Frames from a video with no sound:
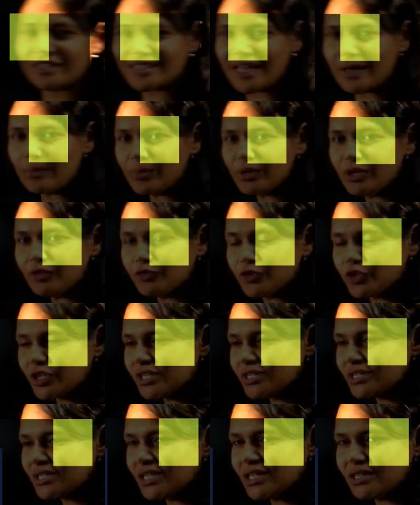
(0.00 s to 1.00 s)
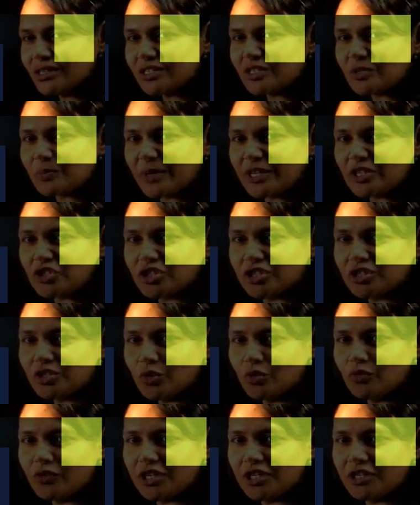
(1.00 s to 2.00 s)
example, if you can see in this
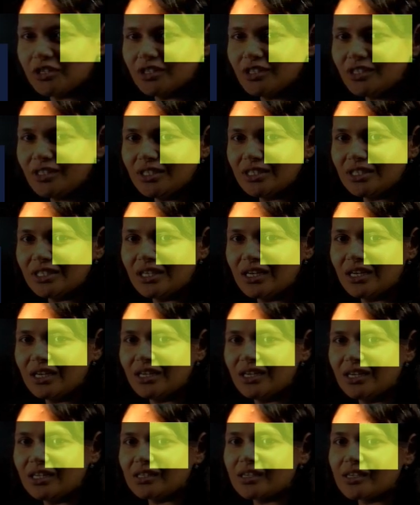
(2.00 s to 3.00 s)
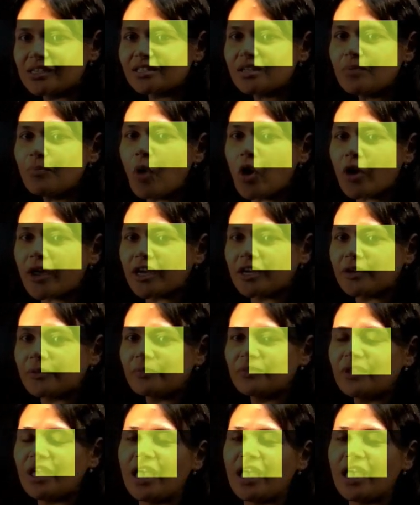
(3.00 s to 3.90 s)
picture over here, there is a pocket.